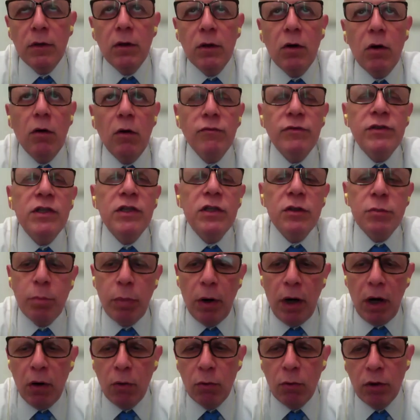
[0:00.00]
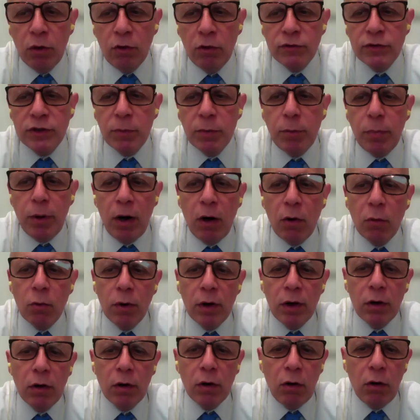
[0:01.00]
of this power, the
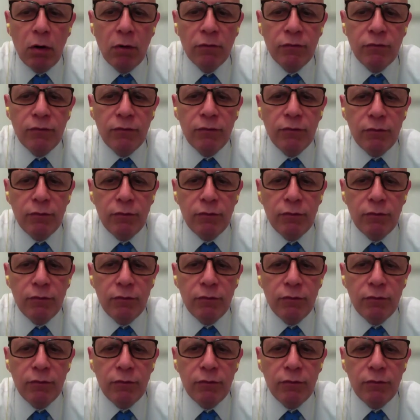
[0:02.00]
power of